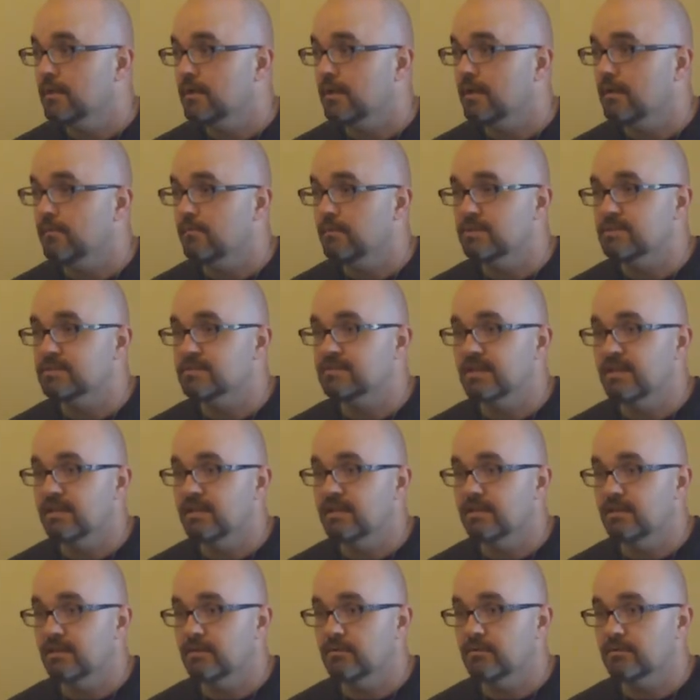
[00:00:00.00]
and we just can't
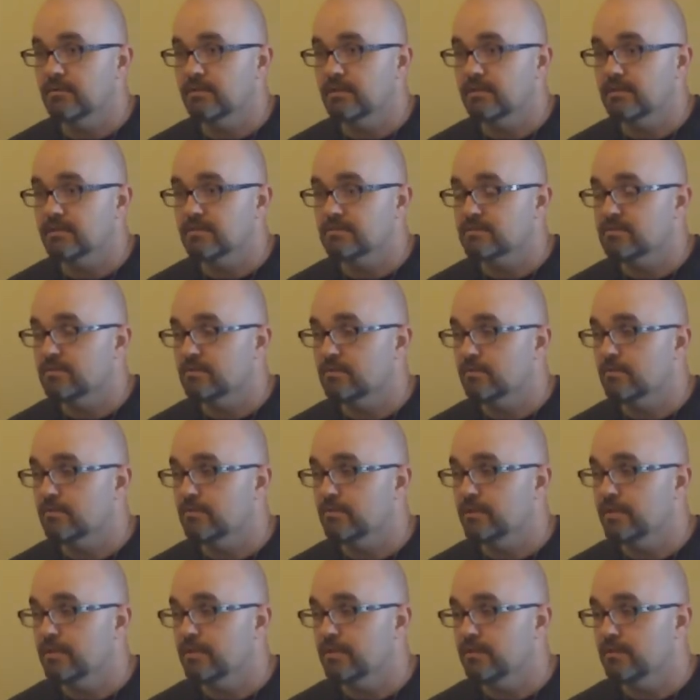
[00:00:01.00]
deal with it, and so
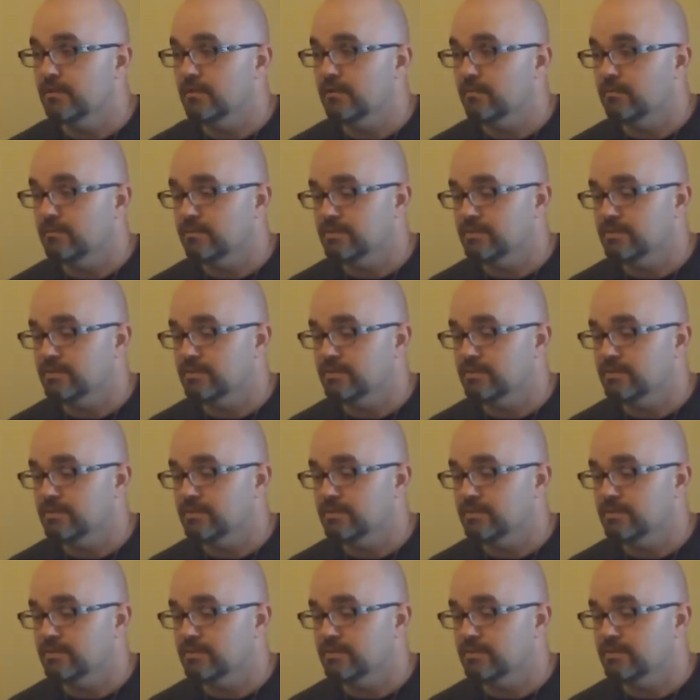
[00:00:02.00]
we